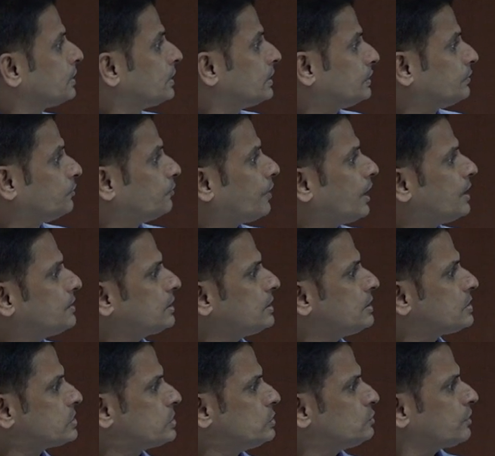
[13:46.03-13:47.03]
The vital
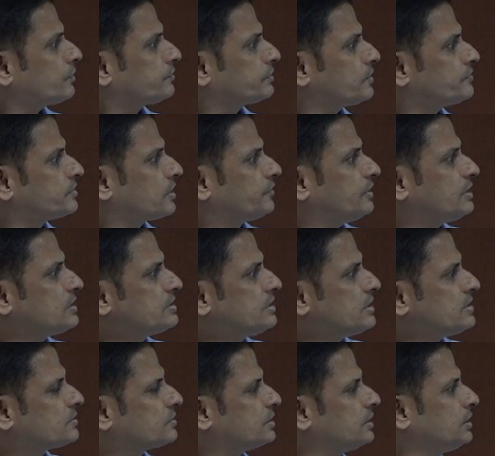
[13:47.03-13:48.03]
issues of
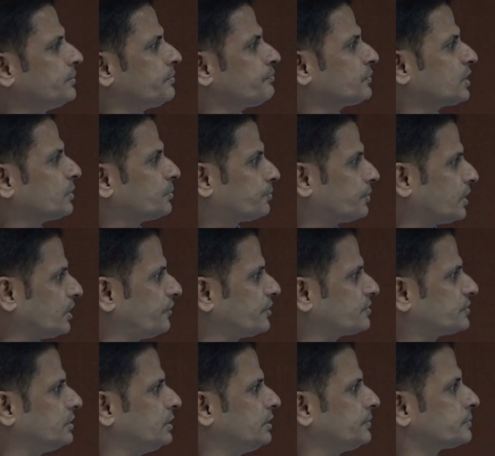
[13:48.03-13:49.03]
self-sufficiency,
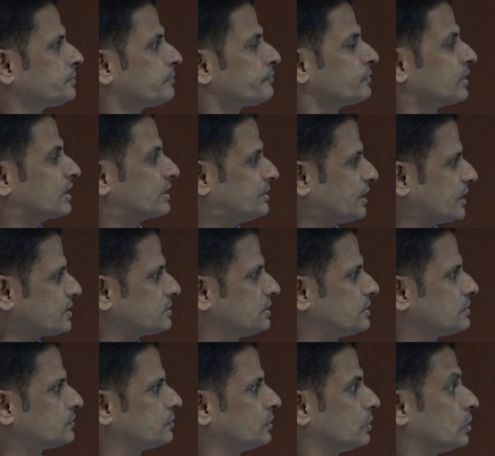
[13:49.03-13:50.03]
privacy,
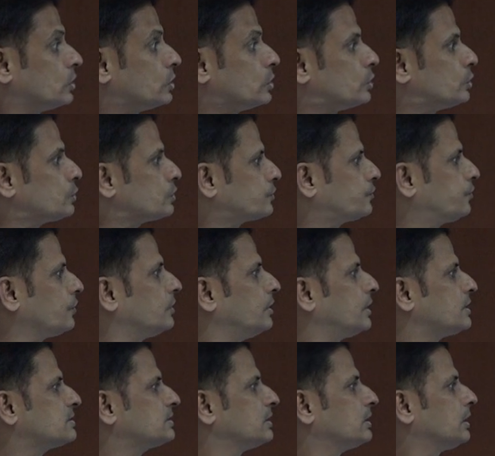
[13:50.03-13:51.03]
justice,
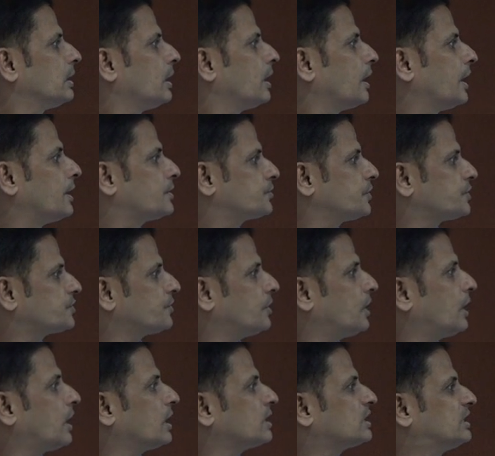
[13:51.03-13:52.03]
usefulness, etc.
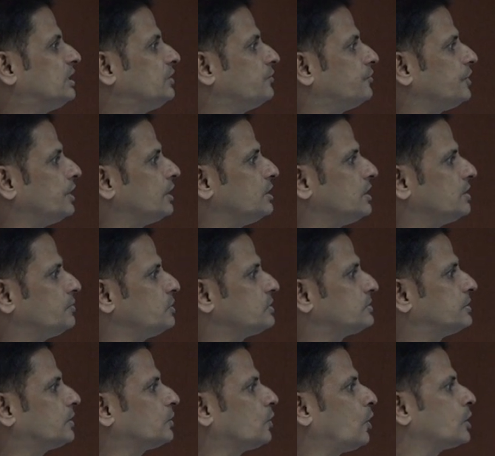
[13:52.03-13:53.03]
are key variables
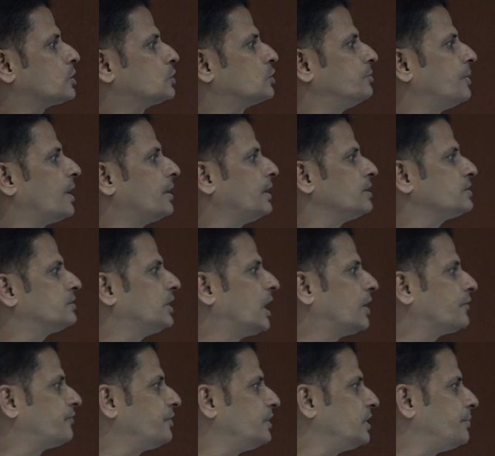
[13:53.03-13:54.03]
that ought to manage the
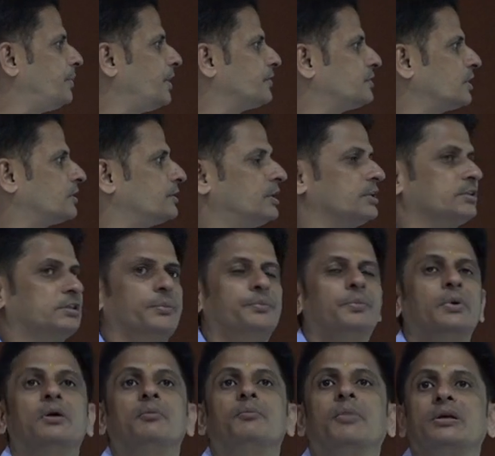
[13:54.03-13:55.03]
everyday basic leadership
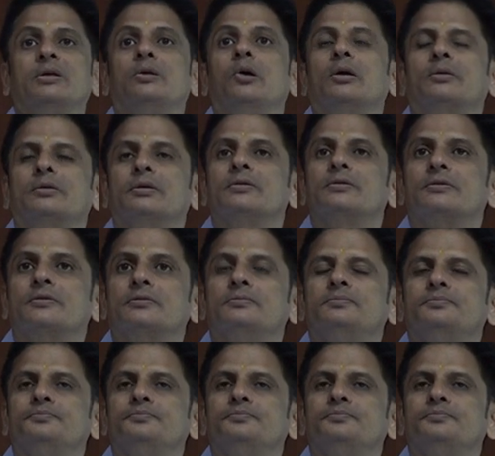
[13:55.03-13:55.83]
by doctors.